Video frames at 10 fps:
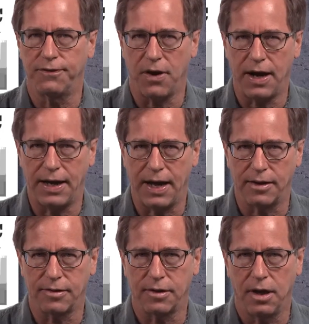
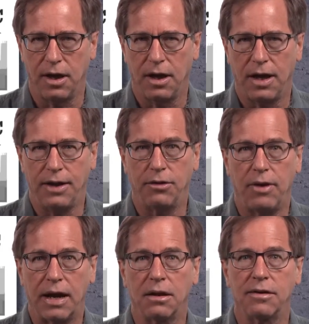finance and the
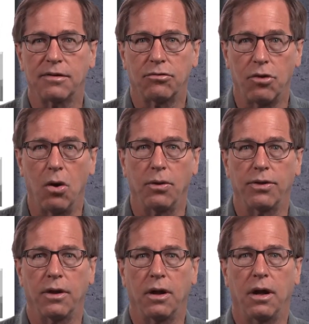reckless
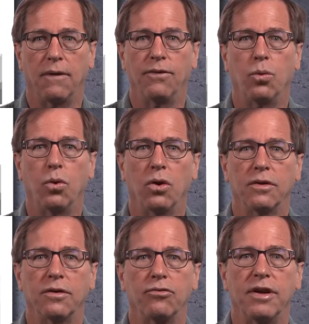growth of the
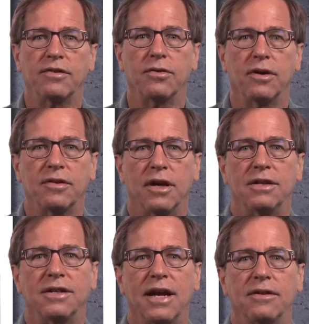world's
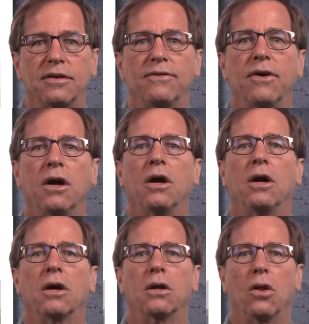resource-intensive
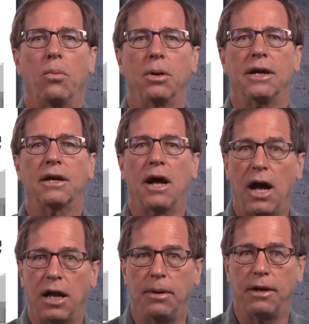global
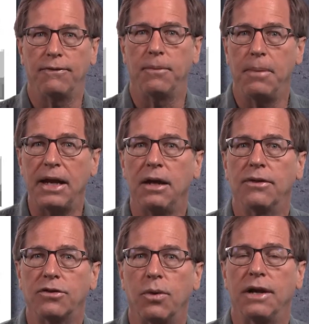economy for many of
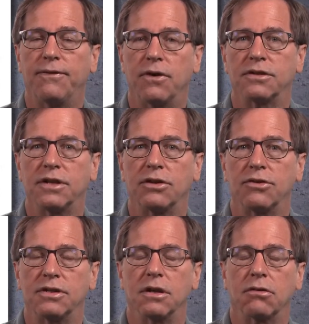the 21st
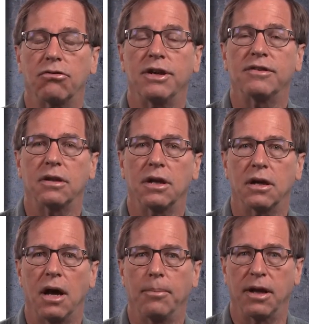century's increasingly
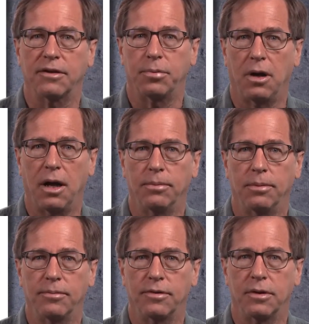complex
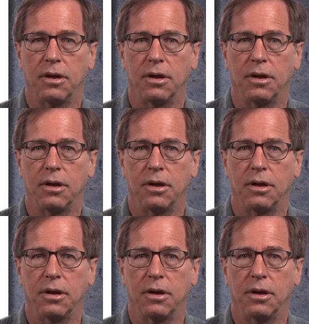problems.